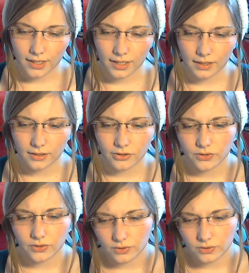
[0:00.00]
I think
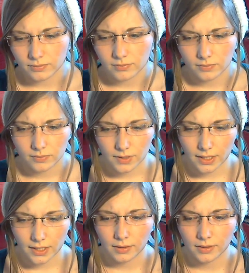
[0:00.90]
there's some
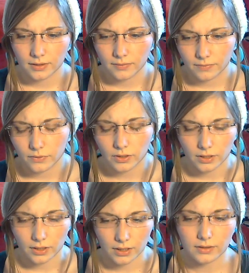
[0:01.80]
tiny or
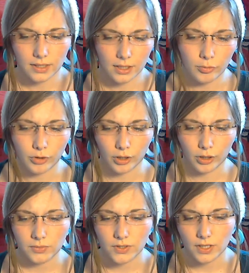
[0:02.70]
like little
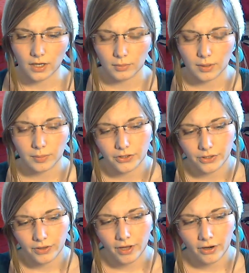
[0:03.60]
problems that come up here
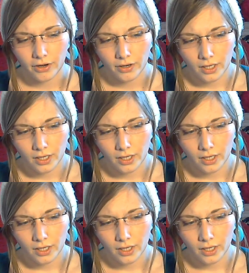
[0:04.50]
and there.